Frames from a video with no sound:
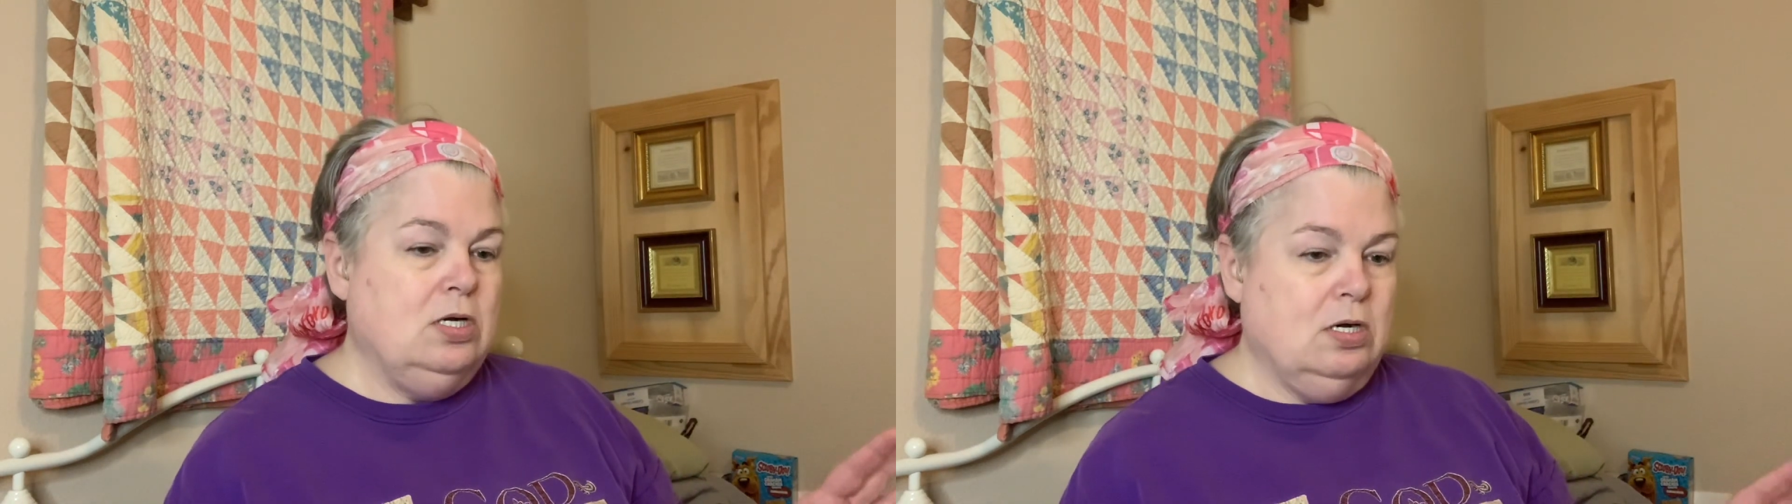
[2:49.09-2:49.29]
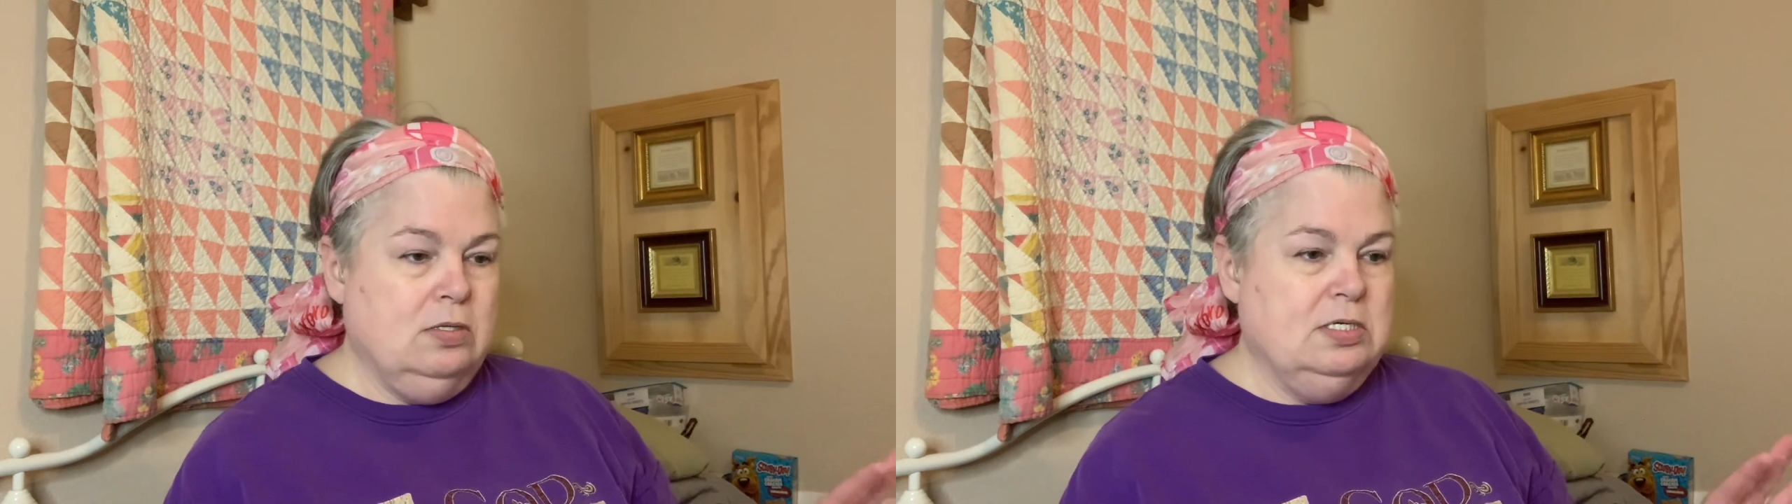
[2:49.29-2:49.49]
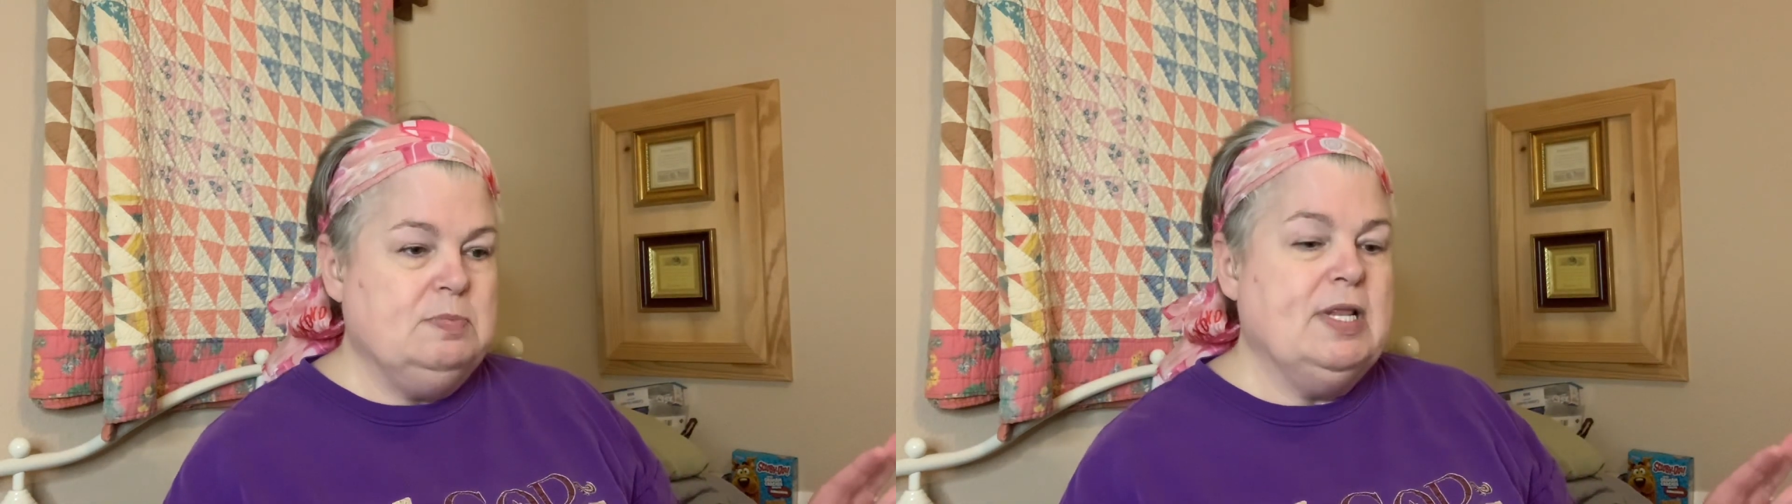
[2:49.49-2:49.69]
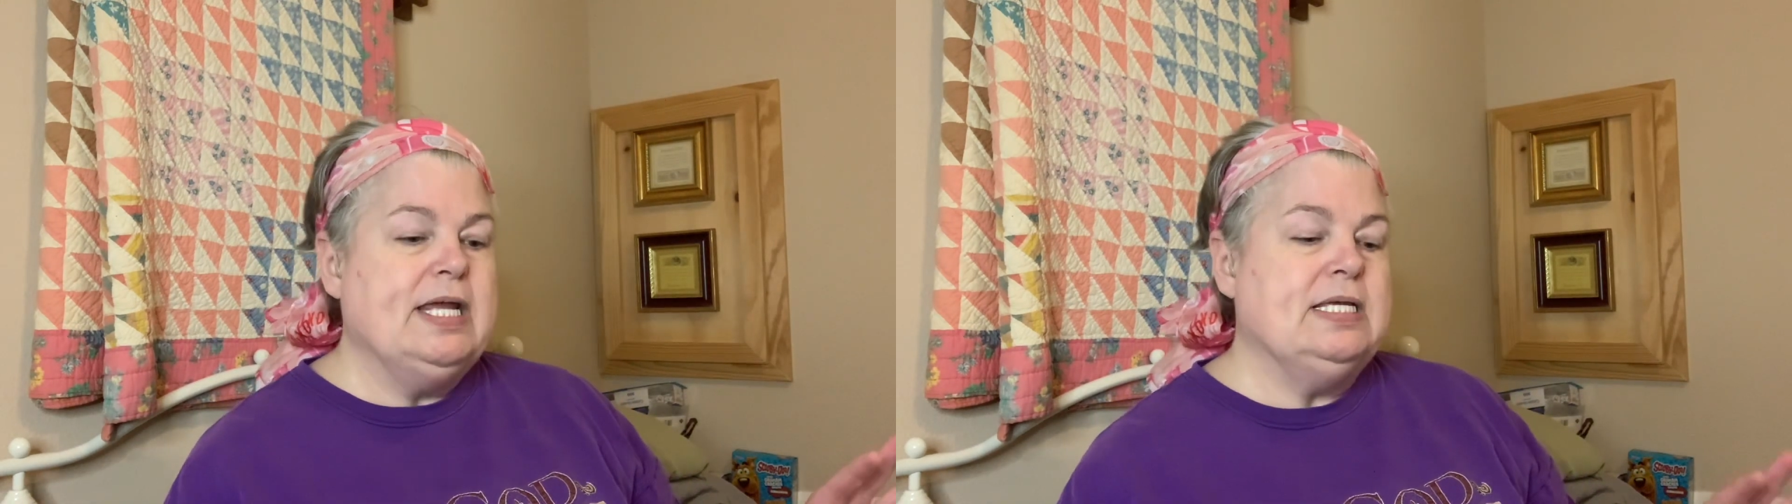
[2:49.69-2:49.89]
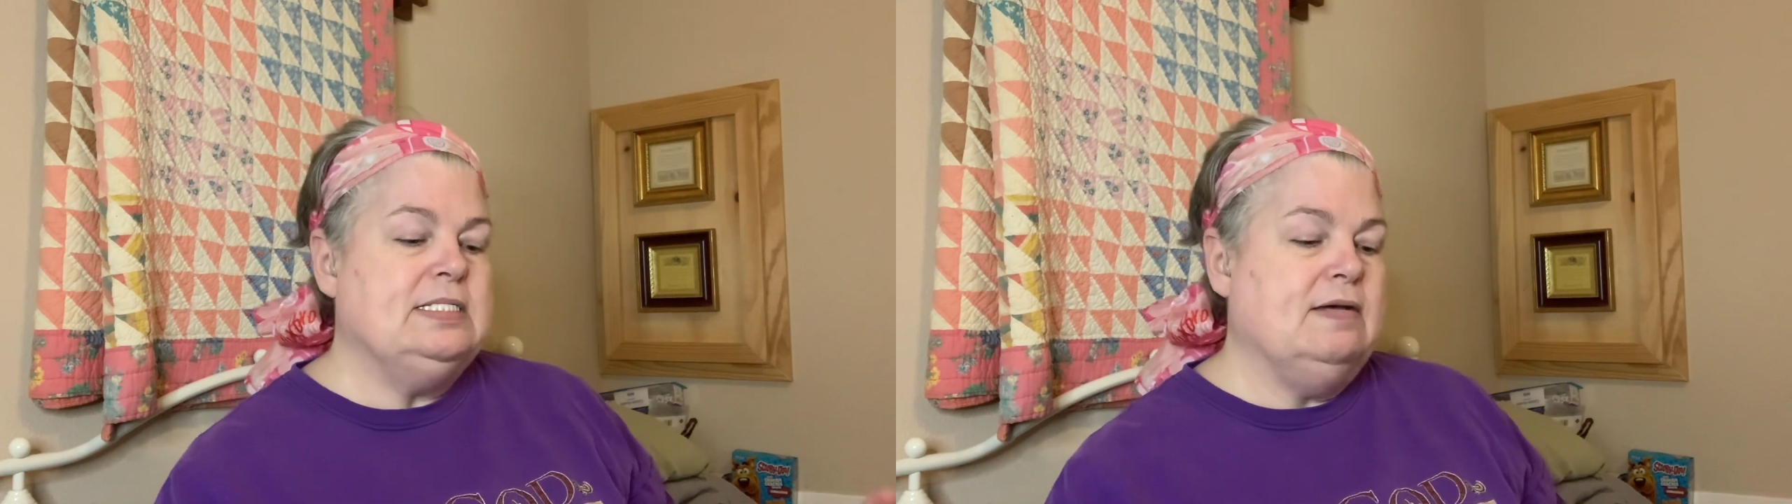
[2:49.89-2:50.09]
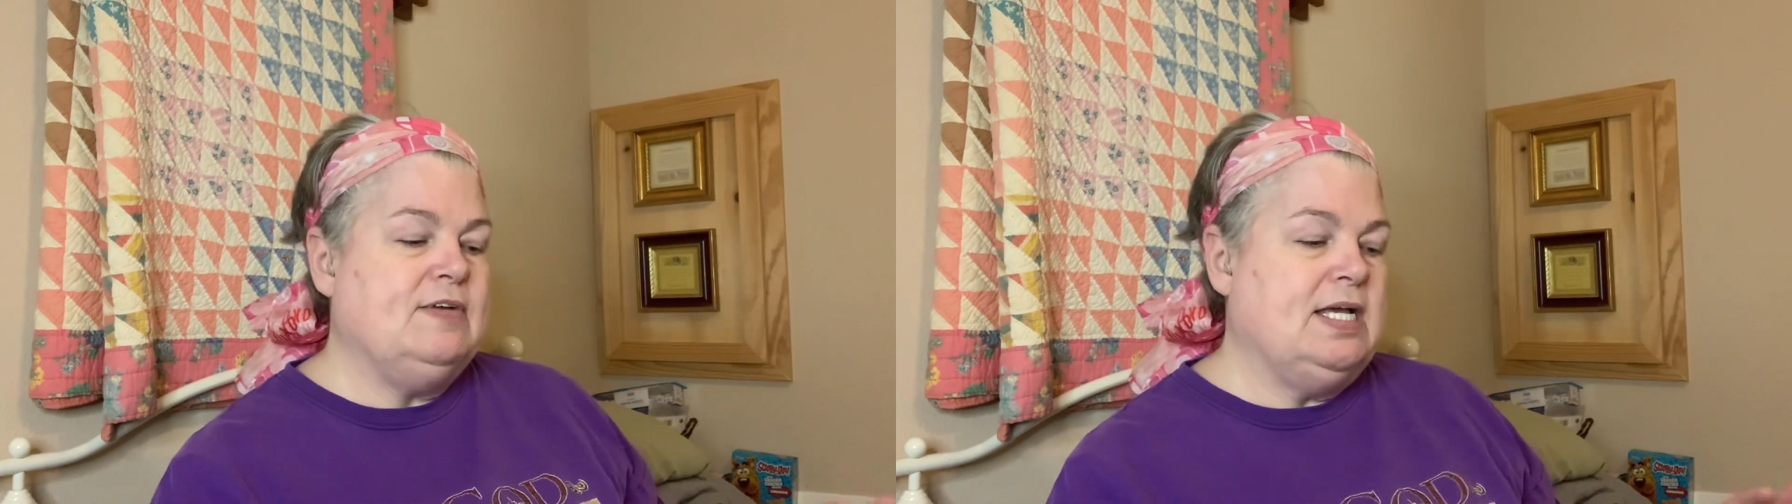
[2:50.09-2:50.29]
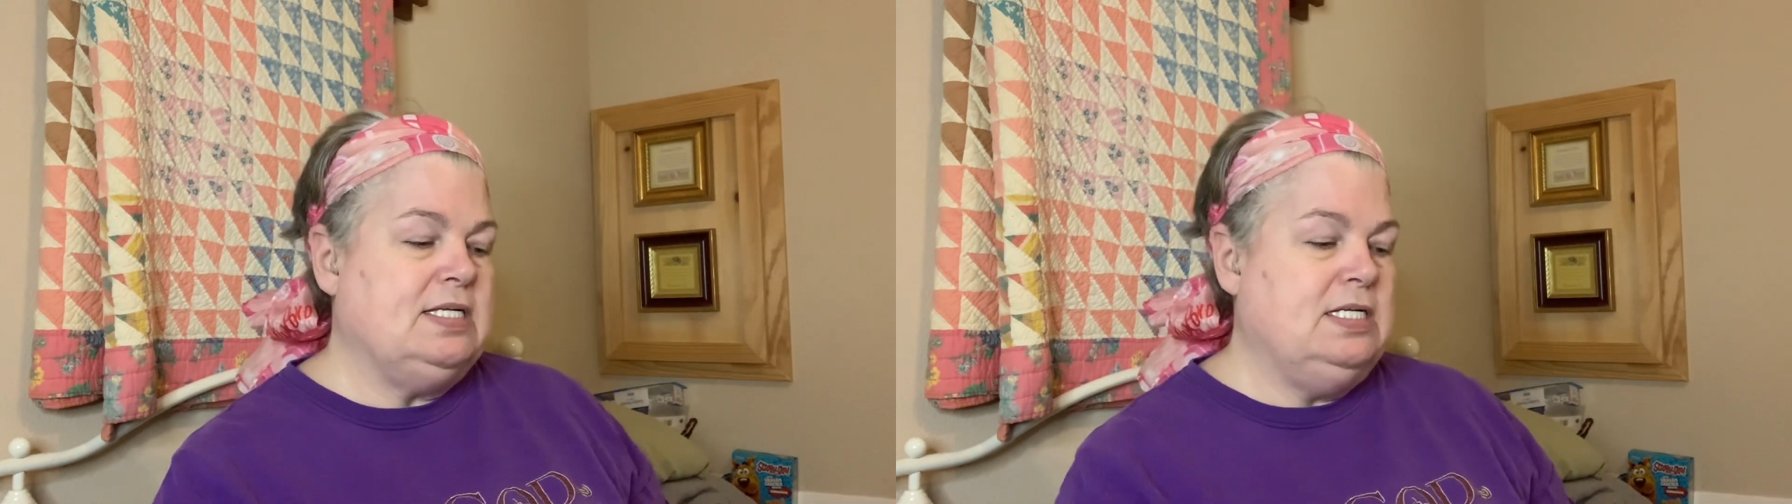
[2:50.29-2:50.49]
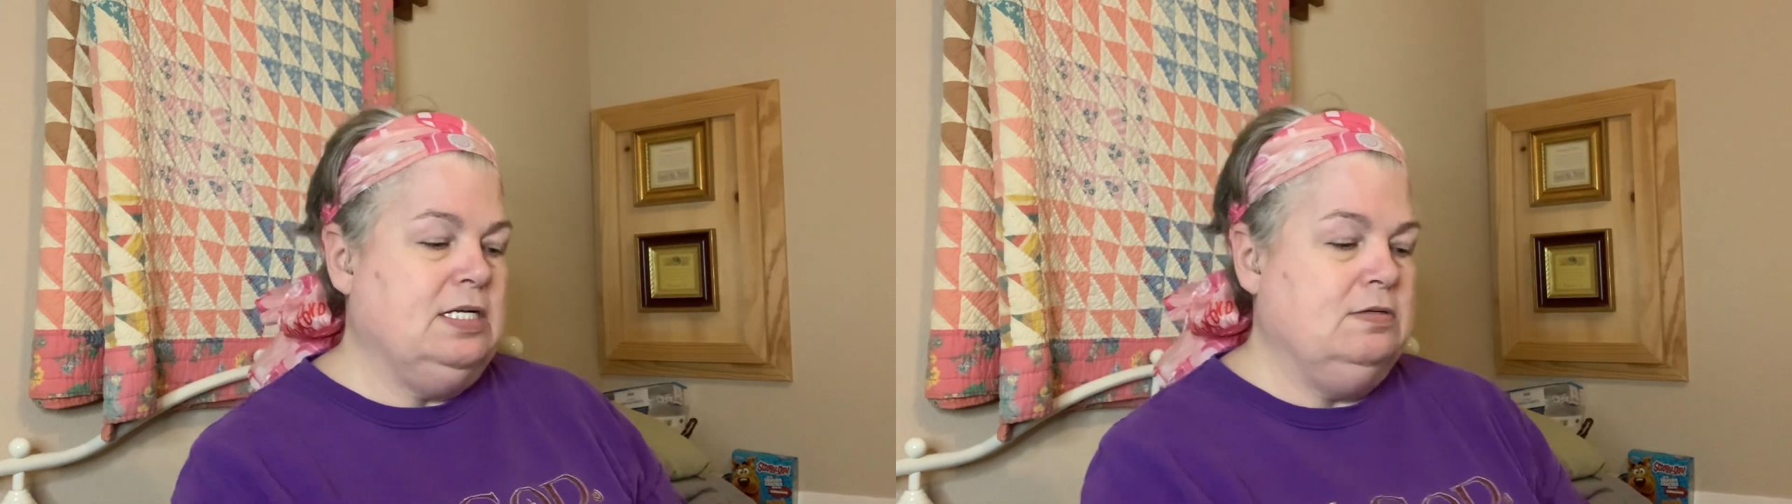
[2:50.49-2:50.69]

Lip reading: all those blankets I've got to do.